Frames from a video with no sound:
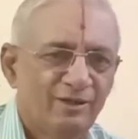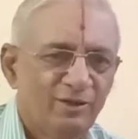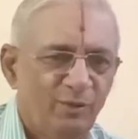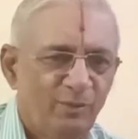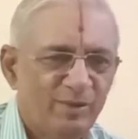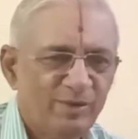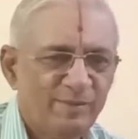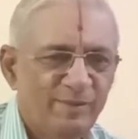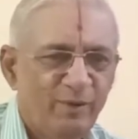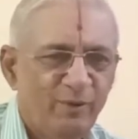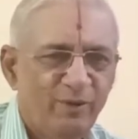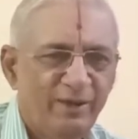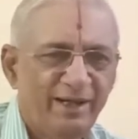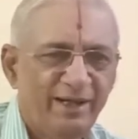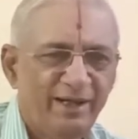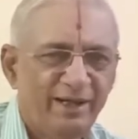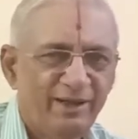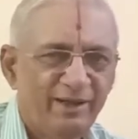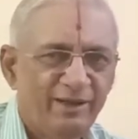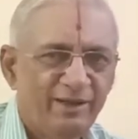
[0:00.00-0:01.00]
You must be
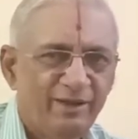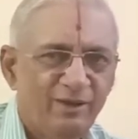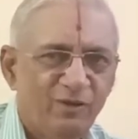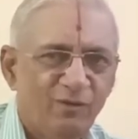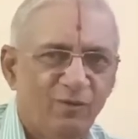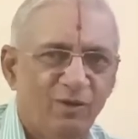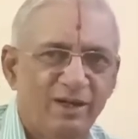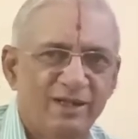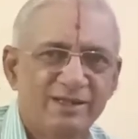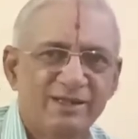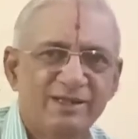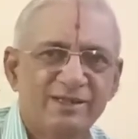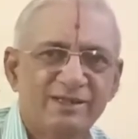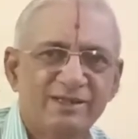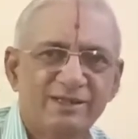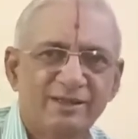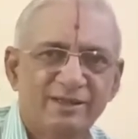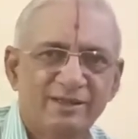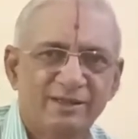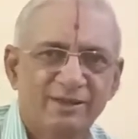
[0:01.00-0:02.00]
wondering, what is
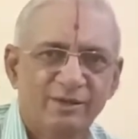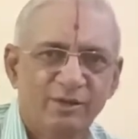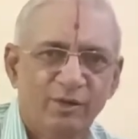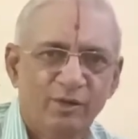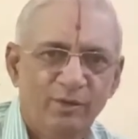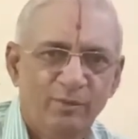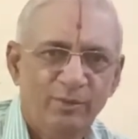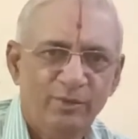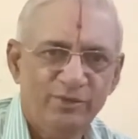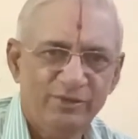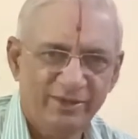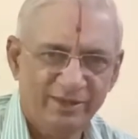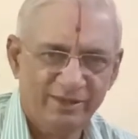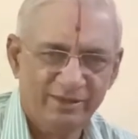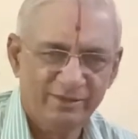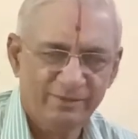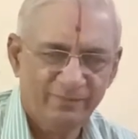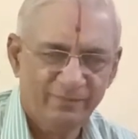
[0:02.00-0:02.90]
this music?